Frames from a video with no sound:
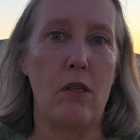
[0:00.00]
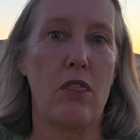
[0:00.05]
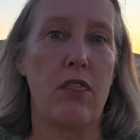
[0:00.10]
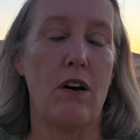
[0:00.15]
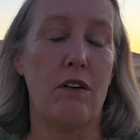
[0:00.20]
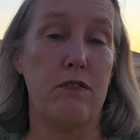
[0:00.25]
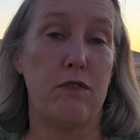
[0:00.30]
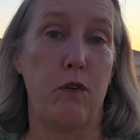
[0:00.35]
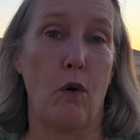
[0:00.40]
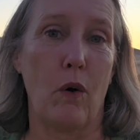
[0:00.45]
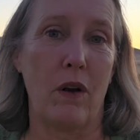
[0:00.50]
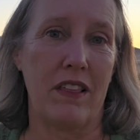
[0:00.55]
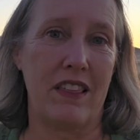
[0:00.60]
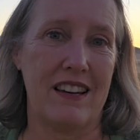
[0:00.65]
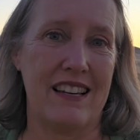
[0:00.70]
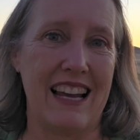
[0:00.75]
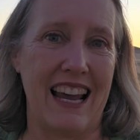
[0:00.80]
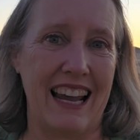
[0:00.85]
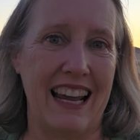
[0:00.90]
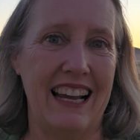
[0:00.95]
the 4th
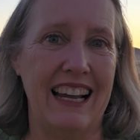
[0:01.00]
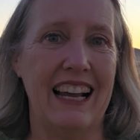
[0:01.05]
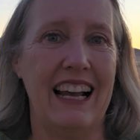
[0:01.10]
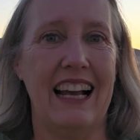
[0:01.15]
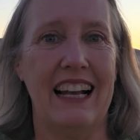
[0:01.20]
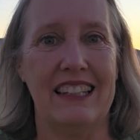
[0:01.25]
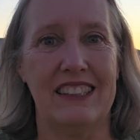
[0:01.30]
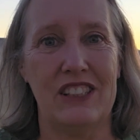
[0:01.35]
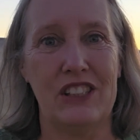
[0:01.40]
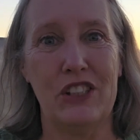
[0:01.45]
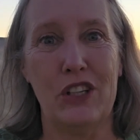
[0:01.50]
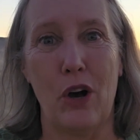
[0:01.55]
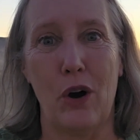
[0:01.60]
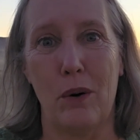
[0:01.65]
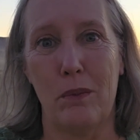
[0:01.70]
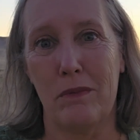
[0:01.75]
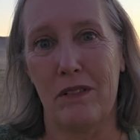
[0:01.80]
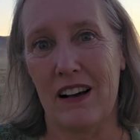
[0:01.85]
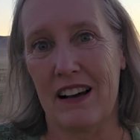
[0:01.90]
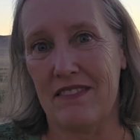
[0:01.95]
day, it's
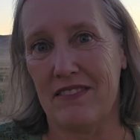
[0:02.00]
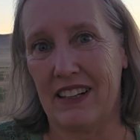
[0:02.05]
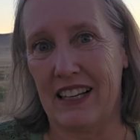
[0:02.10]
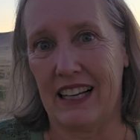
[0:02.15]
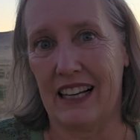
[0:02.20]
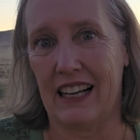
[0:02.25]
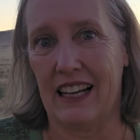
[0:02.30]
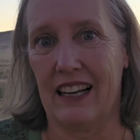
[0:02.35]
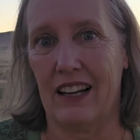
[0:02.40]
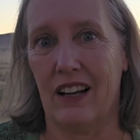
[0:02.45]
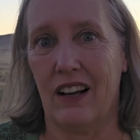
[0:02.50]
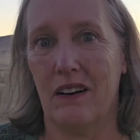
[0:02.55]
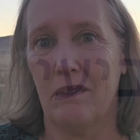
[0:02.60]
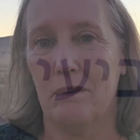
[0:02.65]
Yom Revi'i.